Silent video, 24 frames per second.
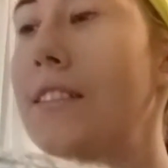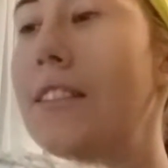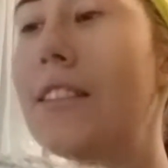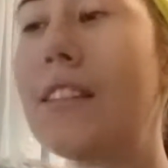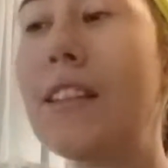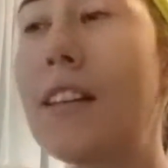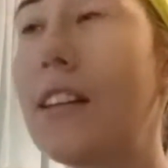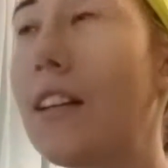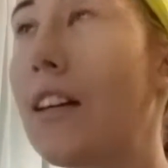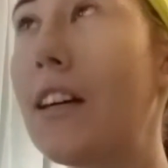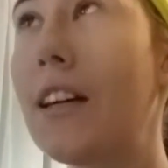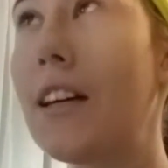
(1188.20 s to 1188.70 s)

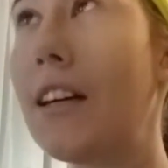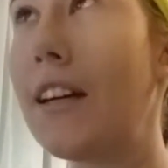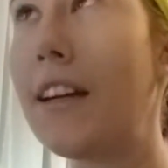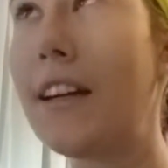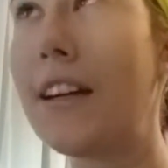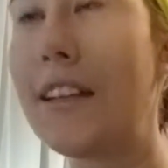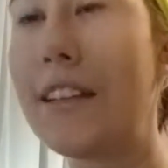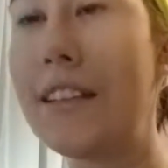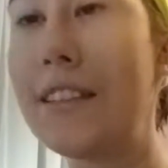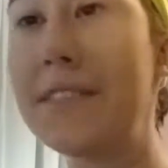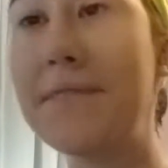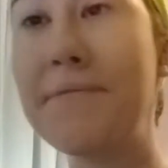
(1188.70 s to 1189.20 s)

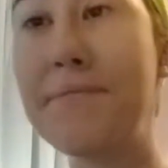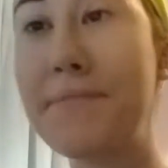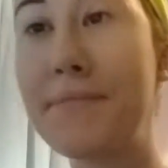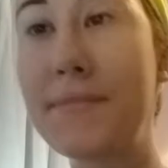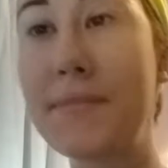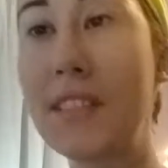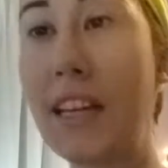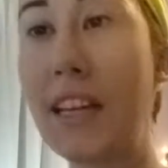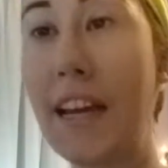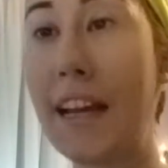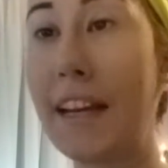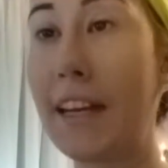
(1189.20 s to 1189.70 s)

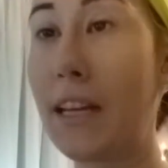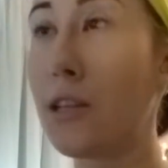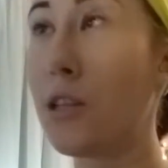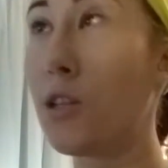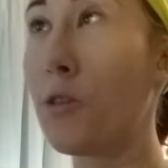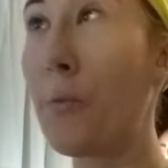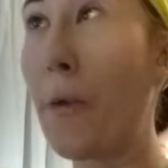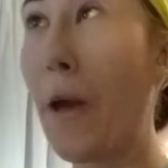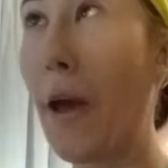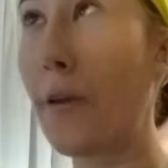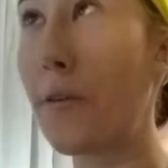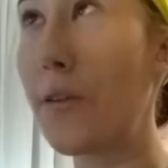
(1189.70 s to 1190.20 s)
I need new
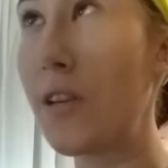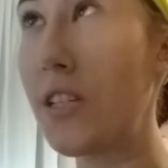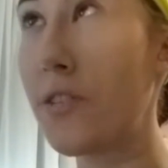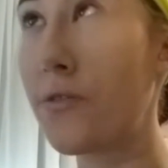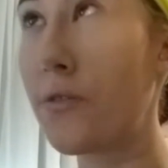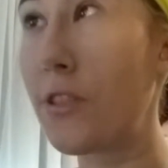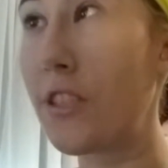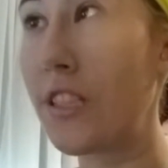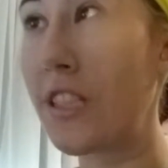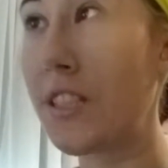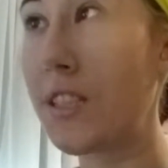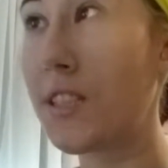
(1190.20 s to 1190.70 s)
batteries
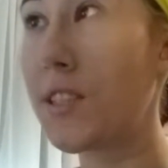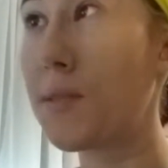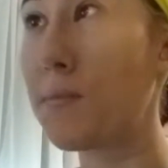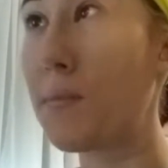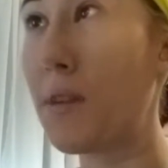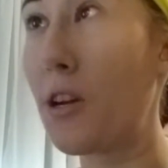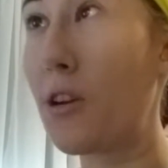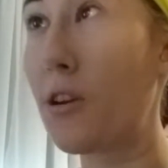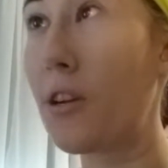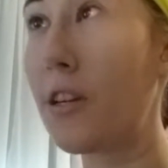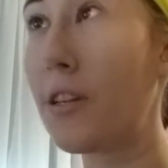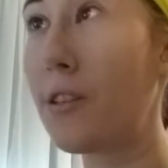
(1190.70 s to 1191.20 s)
for this
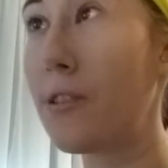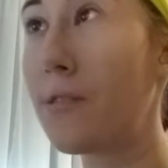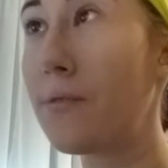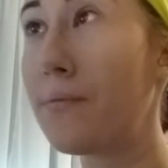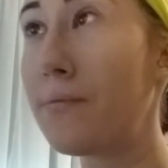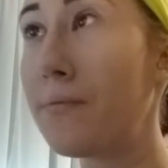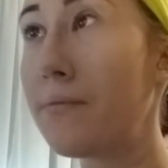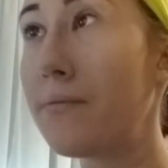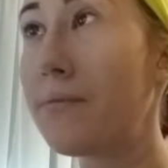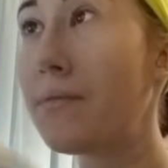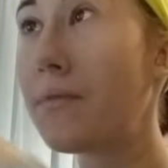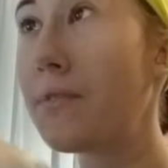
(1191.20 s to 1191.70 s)
mirror.
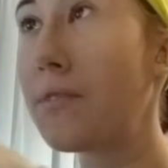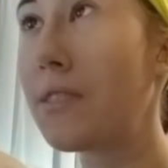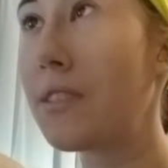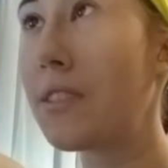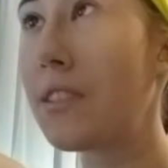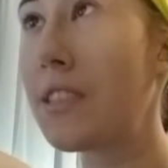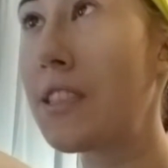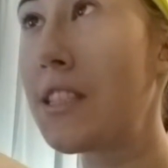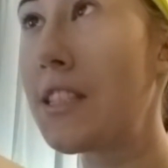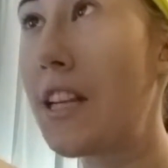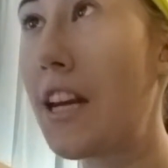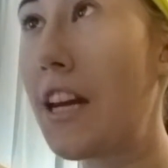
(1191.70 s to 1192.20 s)

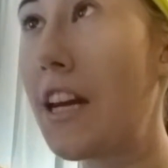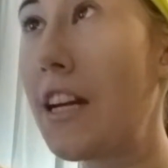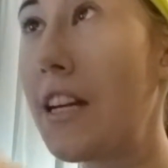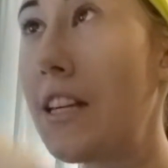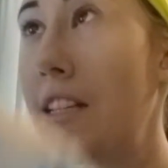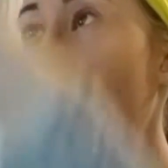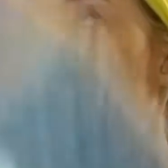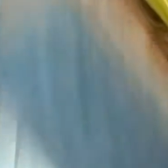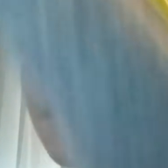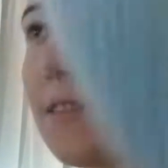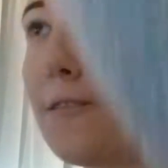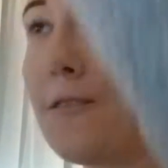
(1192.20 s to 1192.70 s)
Stay,
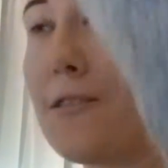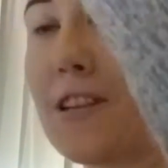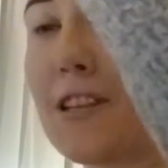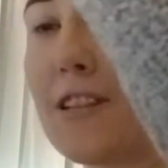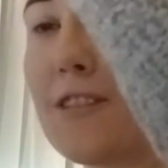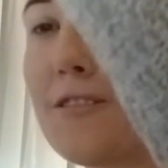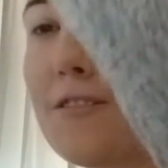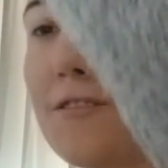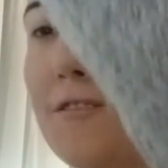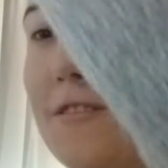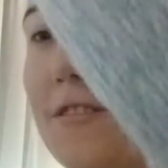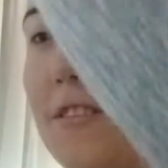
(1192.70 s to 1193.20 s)
there we
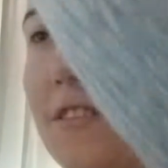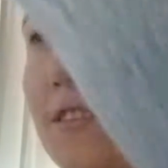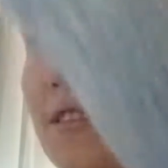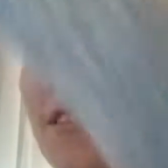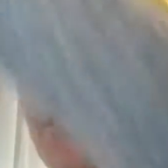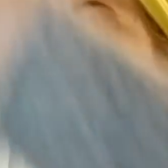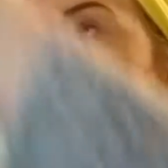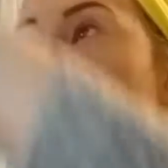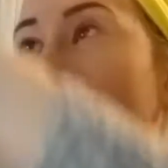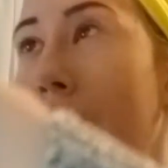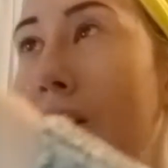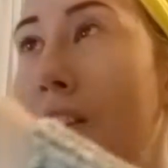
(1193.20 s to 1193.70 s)
go.
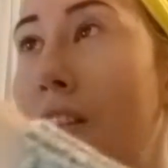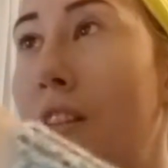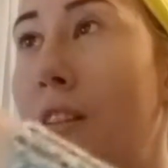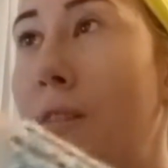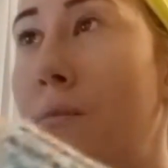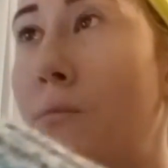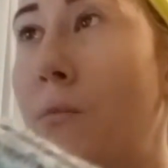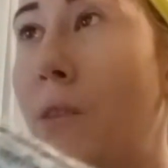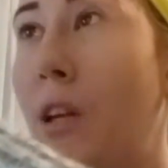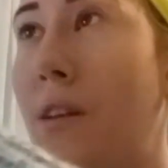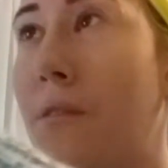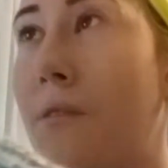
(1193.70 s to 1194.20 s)

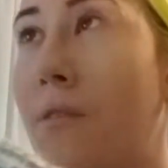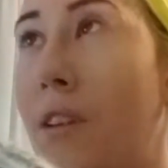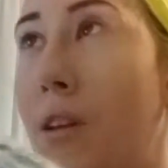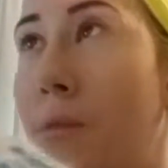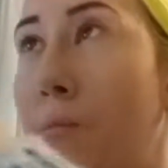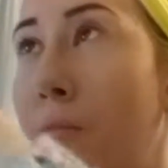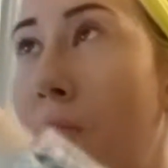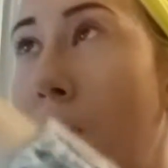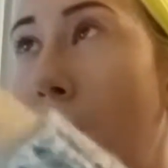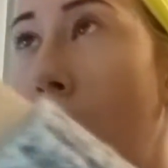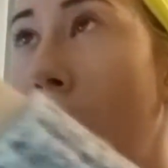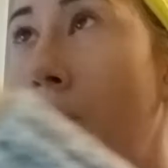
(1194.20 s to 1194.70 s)
I'm going to
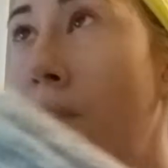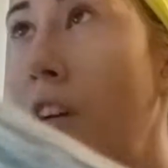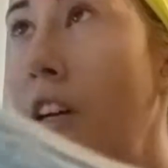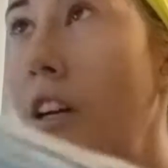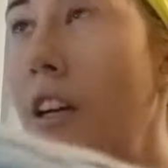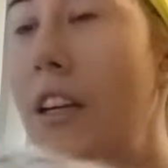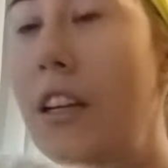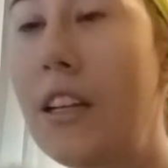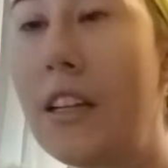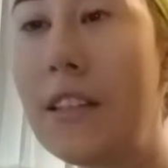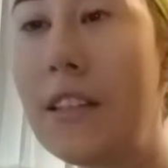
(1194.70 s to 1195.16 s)
flip it over.